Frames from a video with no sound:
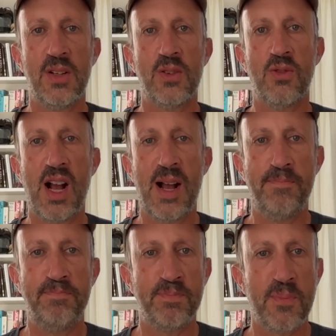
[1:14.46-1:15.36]
Rob,
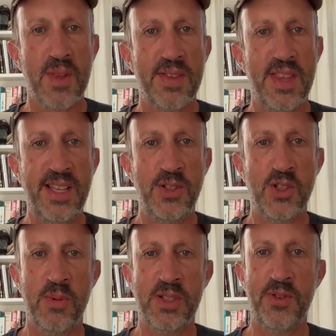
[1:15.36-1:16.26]
thank you so
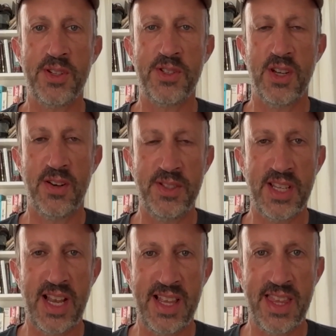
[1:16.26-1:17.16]
much for your service,
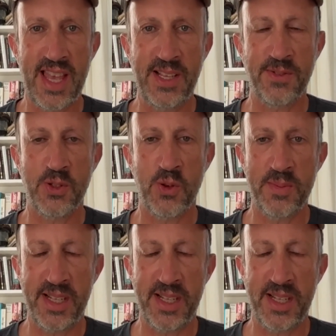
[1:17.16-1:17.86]
and thanks for joining me